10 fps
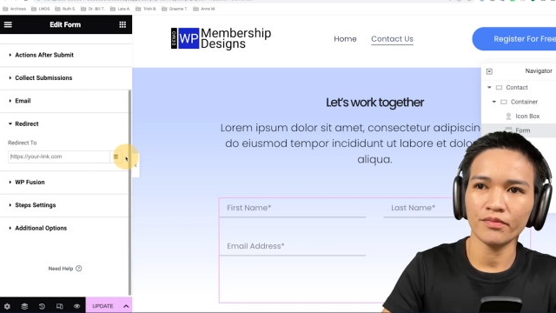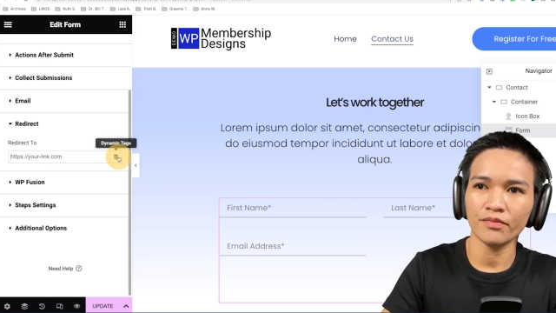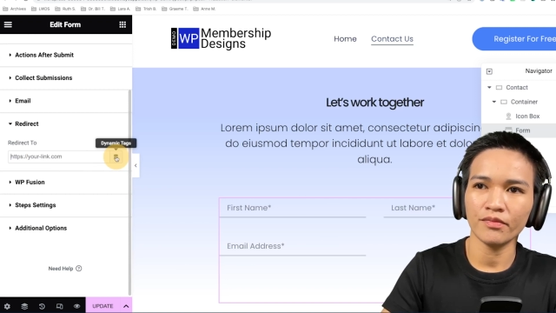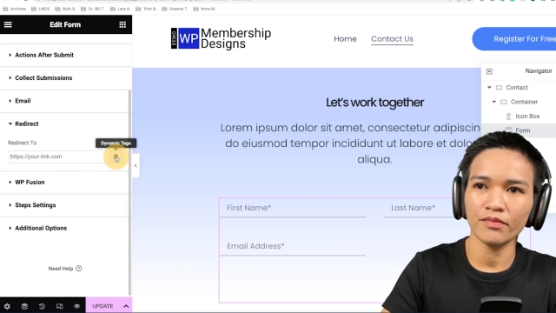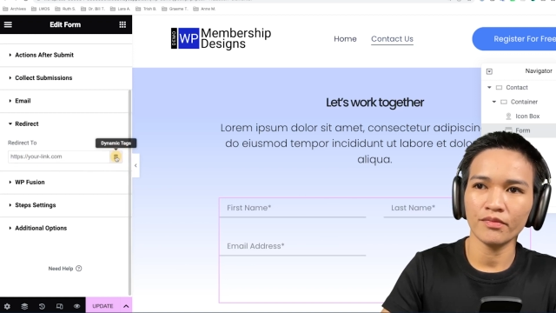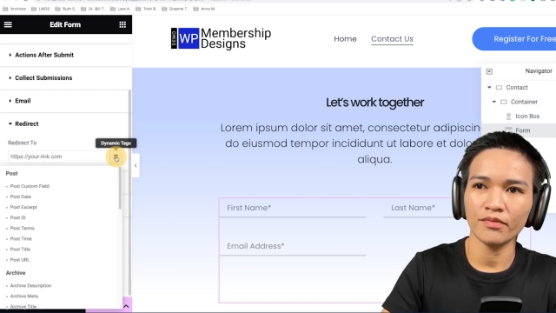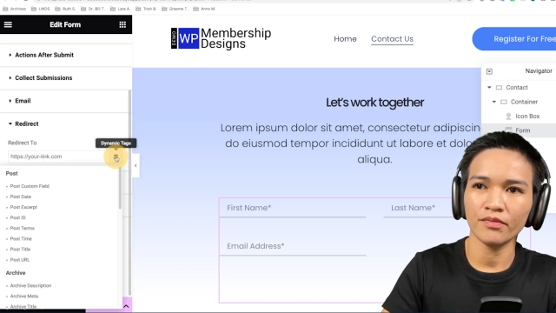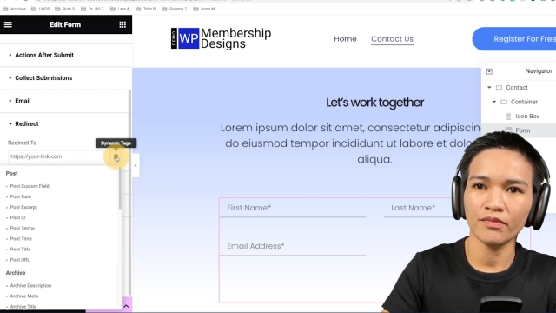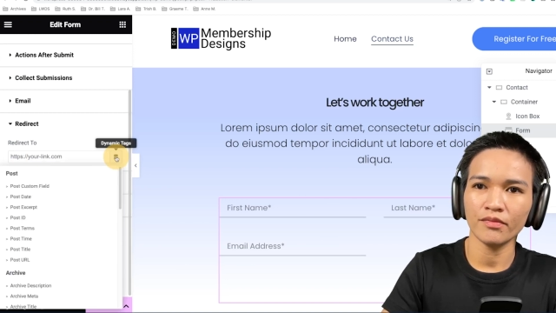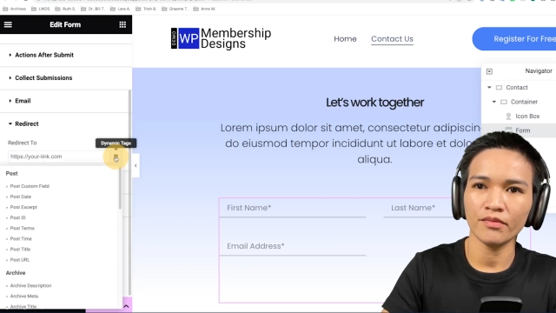
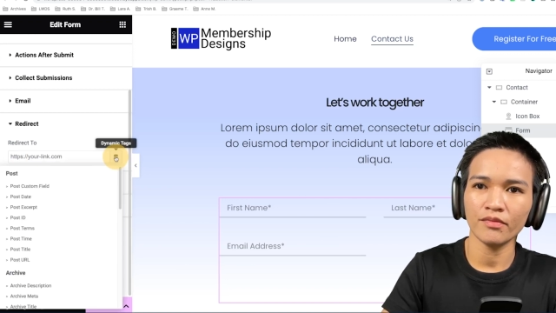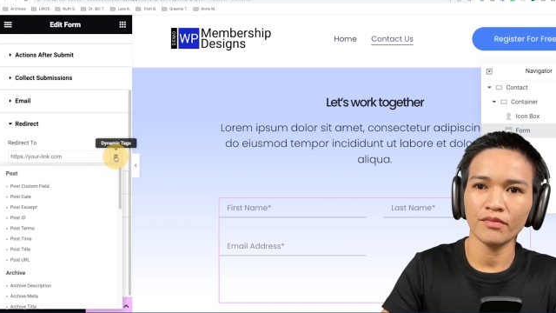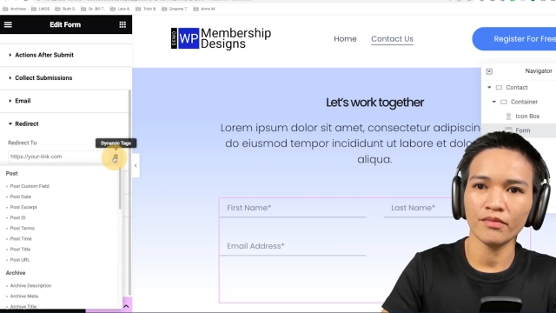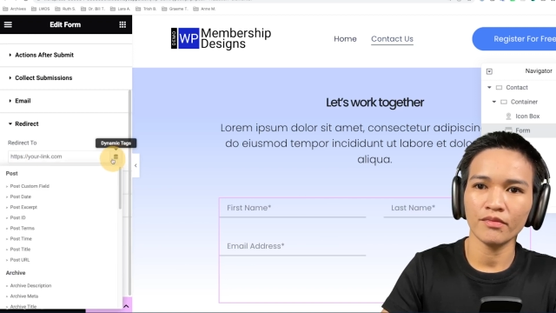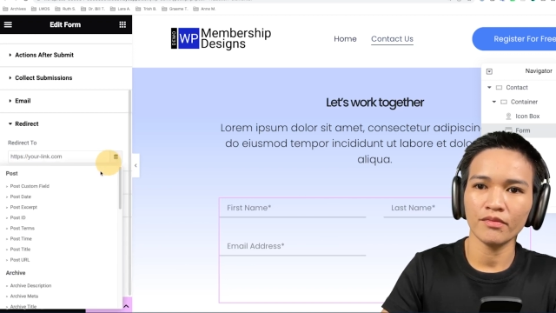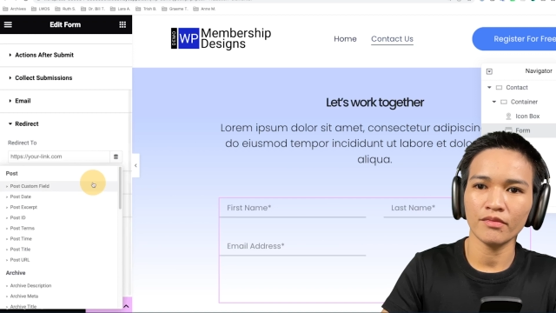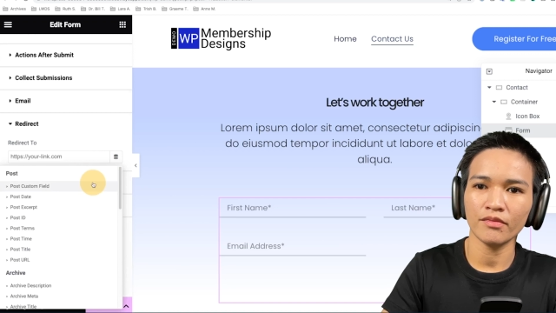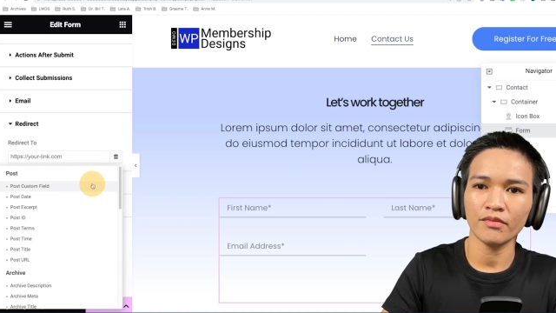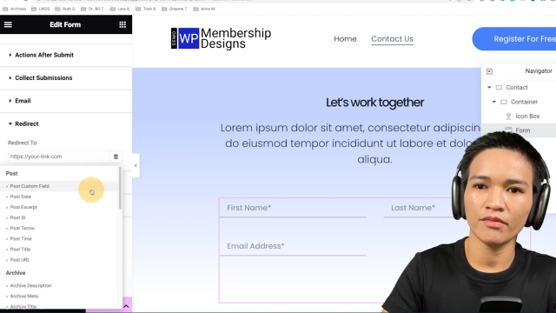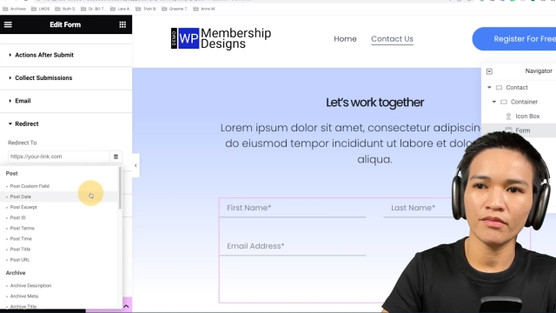
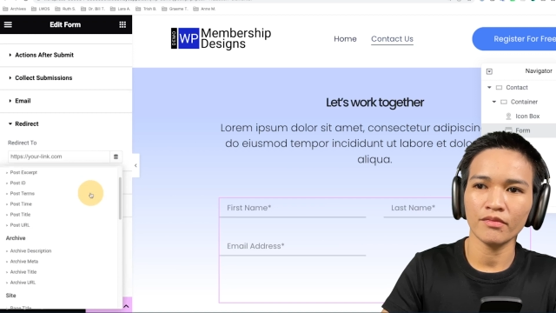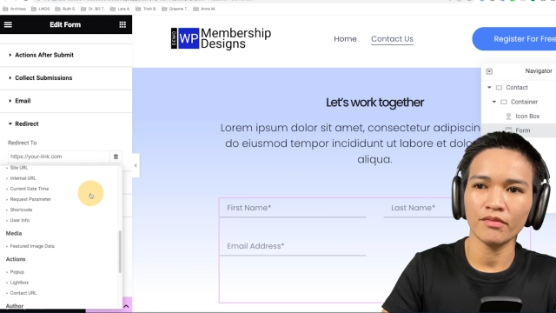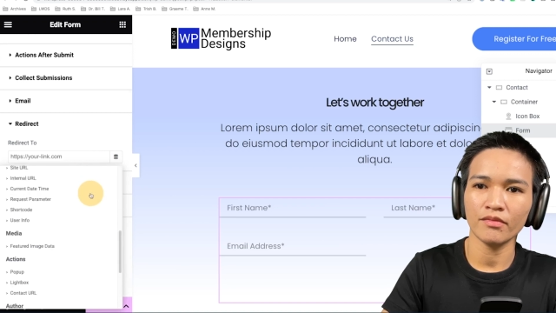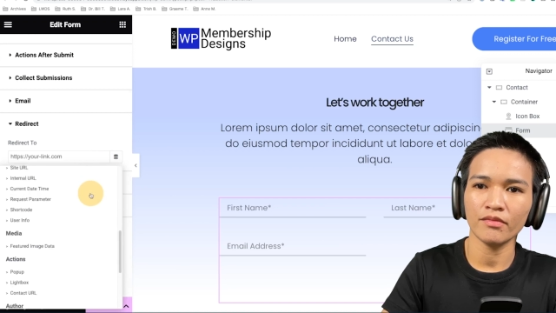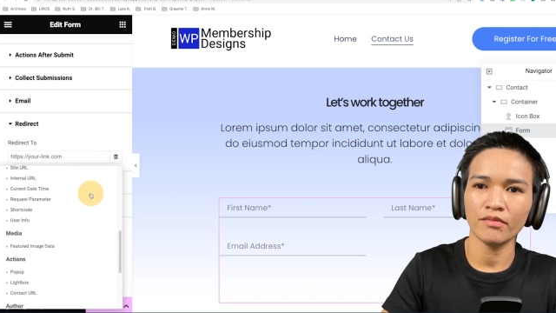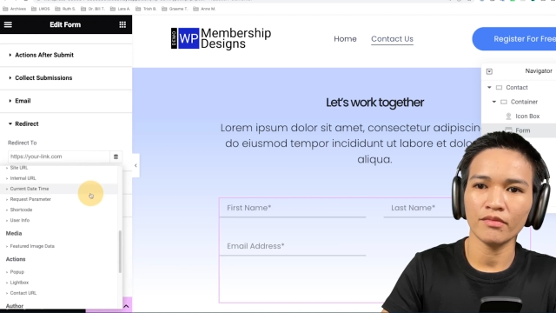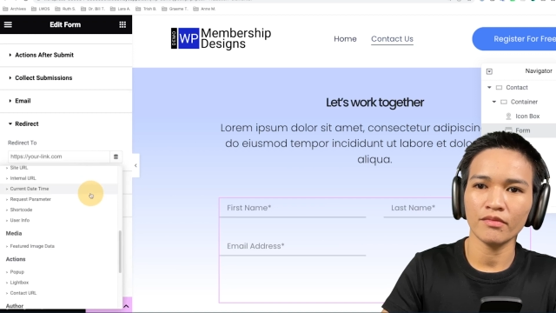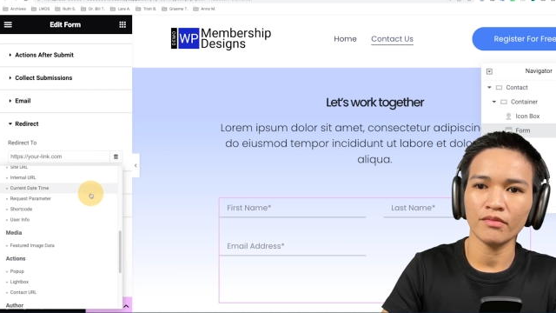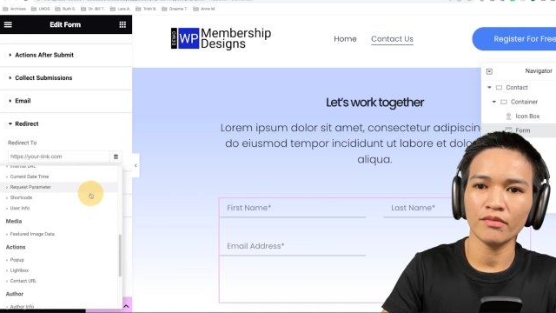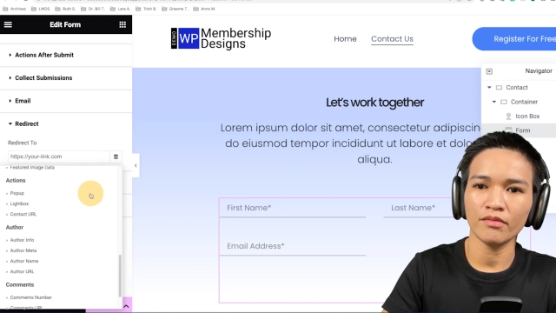
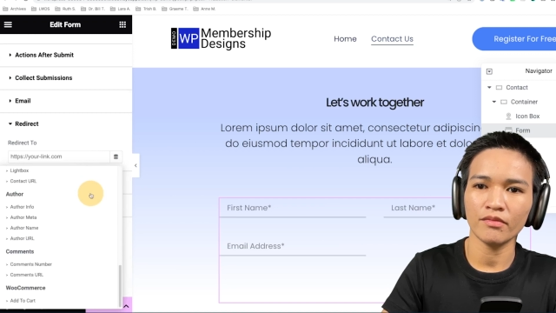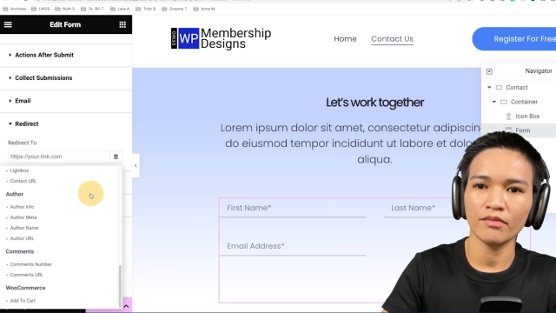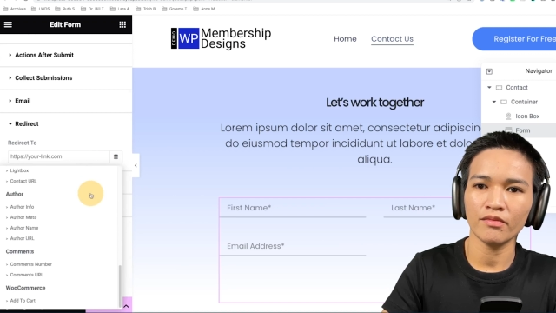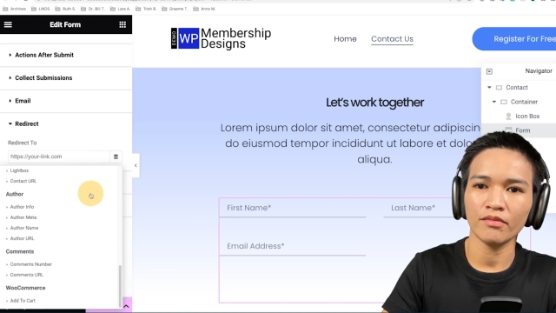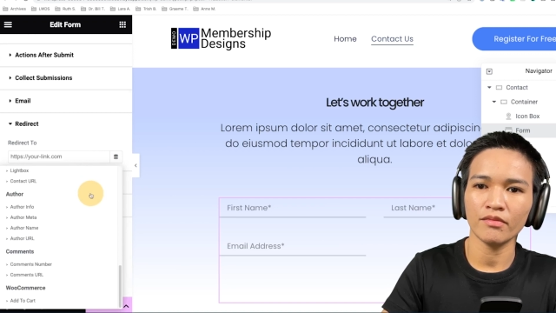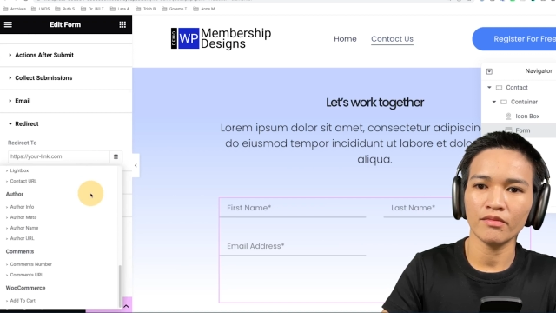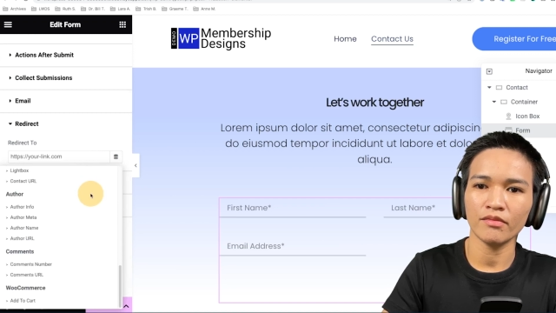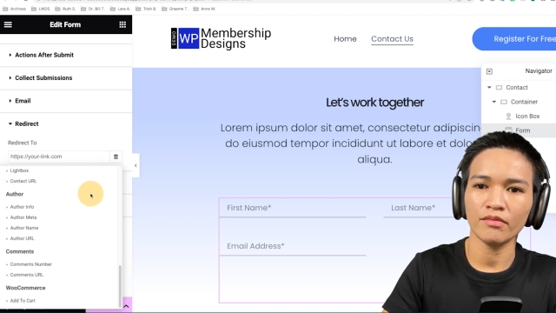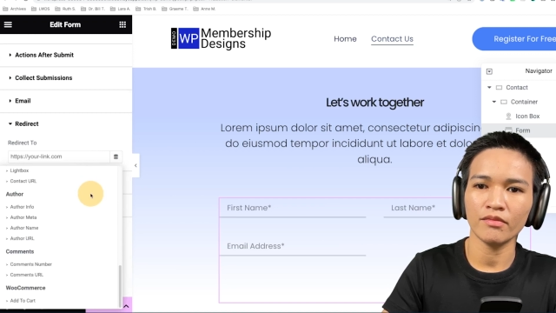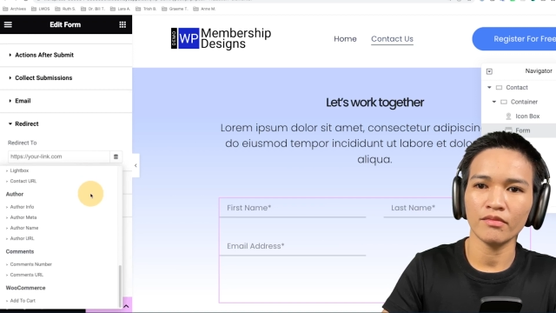
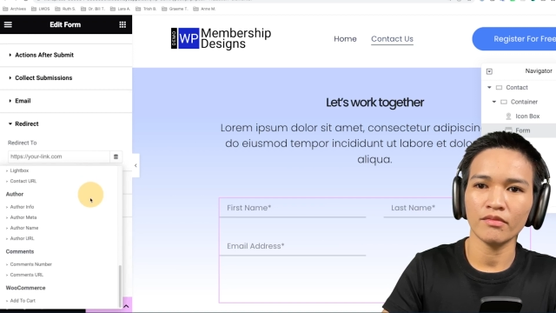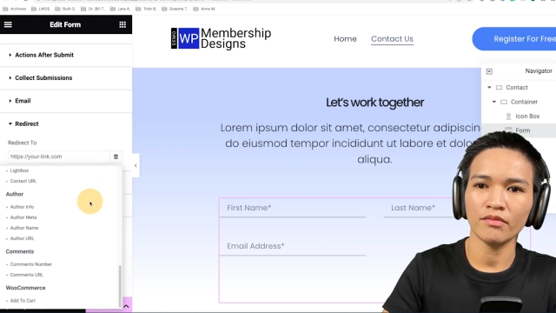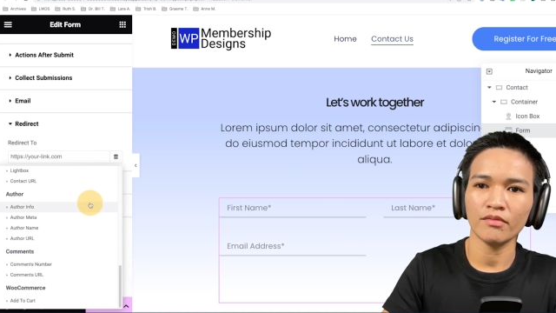(silence)